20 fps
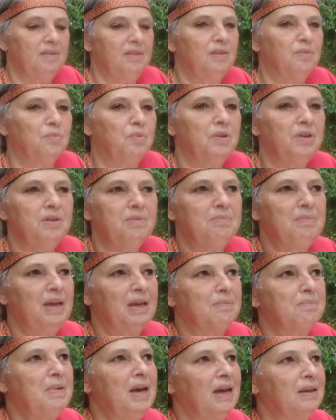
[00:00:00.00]
the word
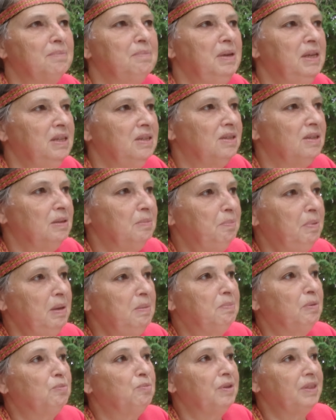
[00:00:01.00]
Micmac means the
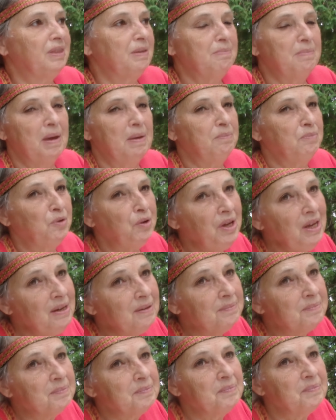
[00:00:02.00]
people with the memory,
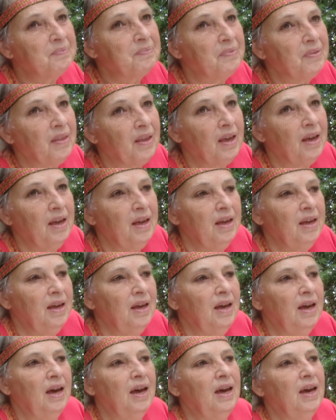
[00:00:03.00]
hmm.
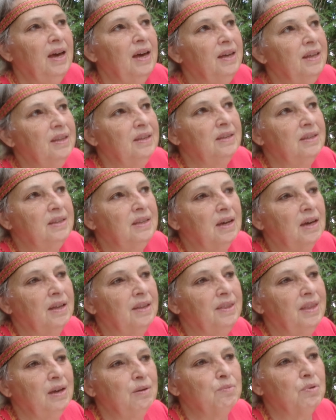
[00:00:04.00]
and
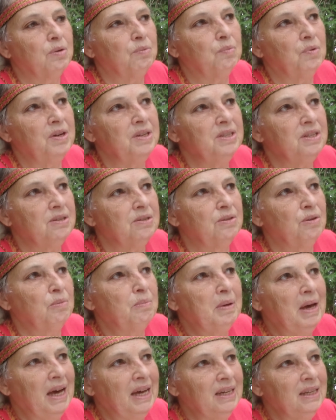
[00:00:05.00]
uh, they were once
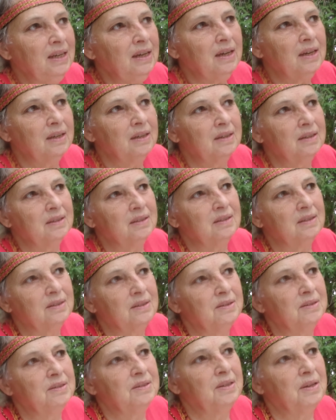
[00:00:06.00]
nomadic,
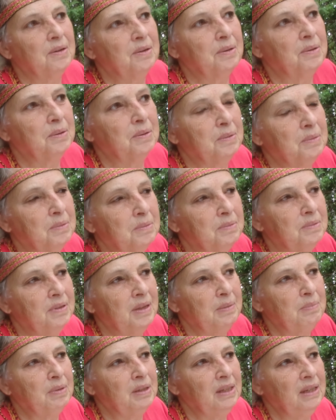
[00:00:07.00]
so
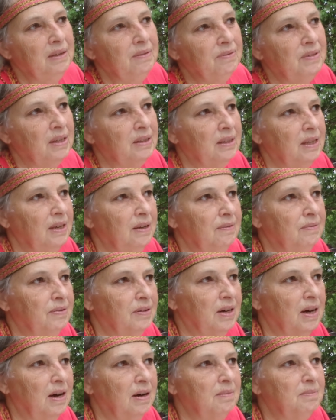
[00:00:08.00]
they believe that they've
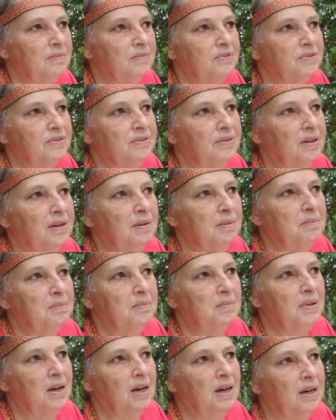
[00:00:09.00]
come
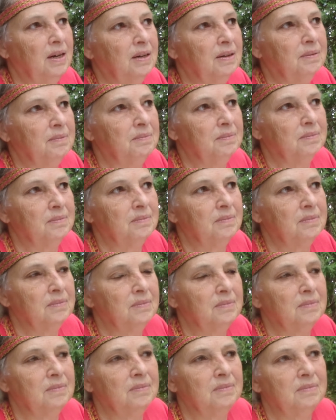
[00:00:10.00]
from um,
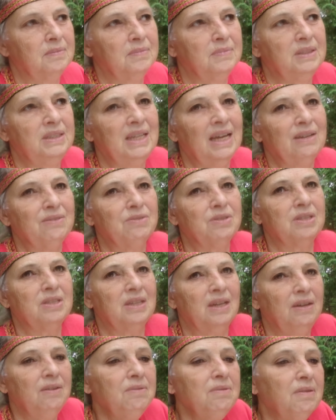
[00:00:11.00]
down
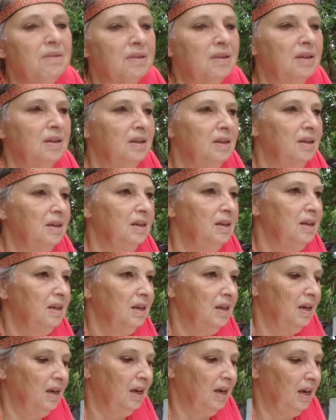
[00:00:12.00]
south
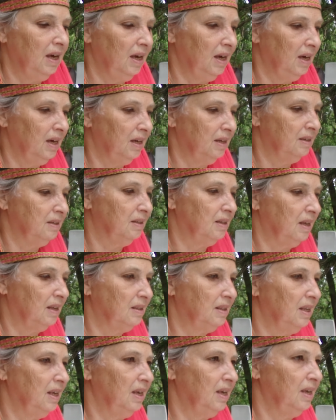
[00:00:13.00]
and
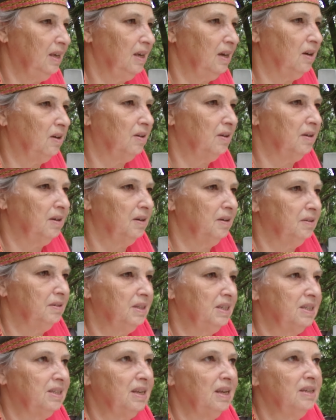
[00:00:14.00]
that they are
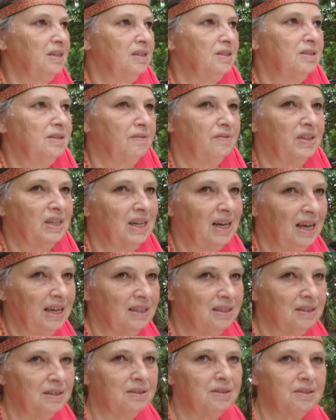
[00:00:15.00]
descendants of
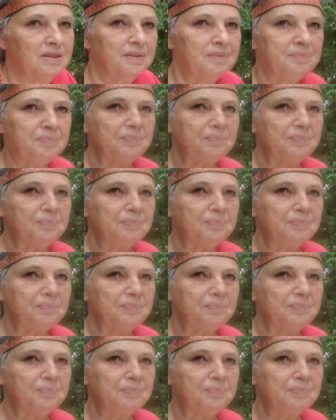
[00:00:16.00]
Atlantis.